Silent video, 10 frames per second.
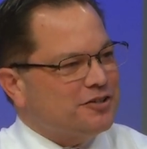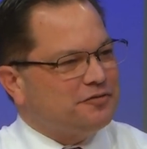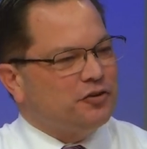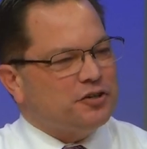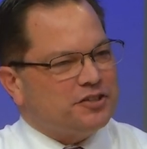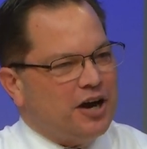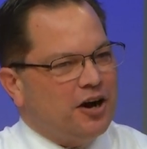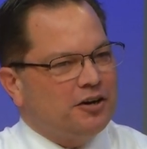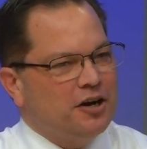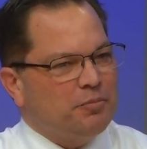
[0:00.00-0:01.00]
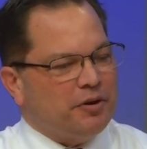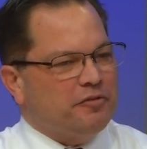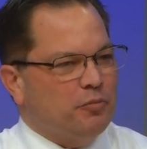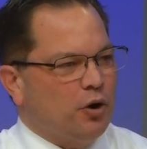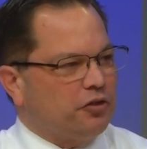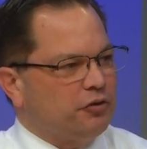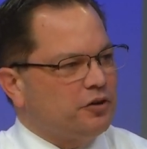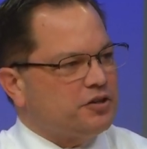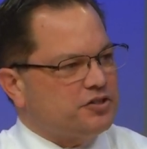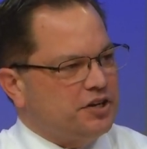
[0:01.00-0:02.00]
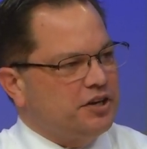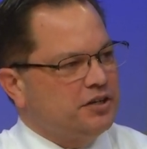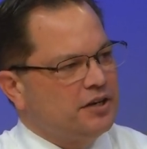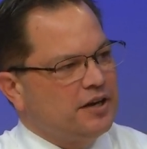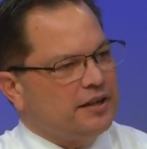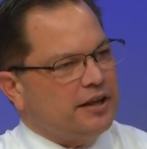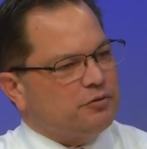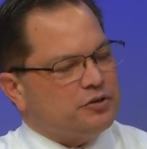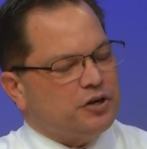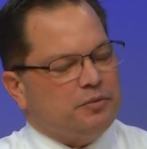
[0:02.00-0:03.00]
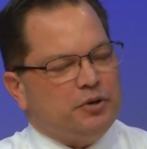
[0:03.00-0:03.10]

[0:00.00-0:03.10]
for STAR, but even more thrilled to see that it was going to be